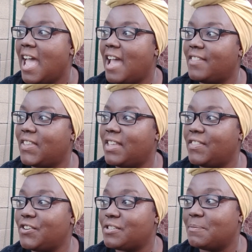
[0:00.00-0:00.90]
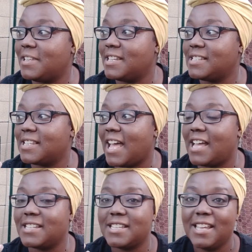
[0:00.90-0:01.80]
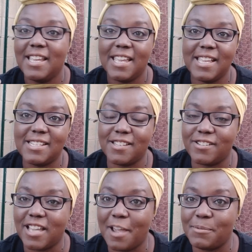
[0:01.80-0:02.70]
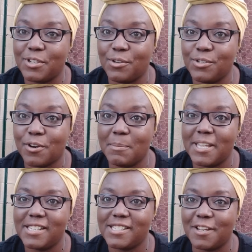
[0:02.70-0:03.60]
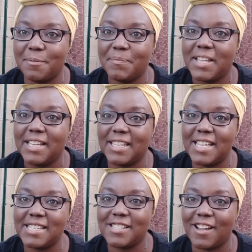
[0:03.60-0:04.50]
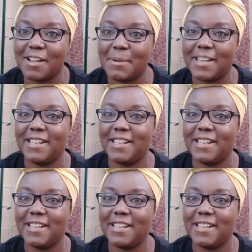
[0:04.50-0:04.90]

and then there's some things that it's their time to go dormant. So let's talk about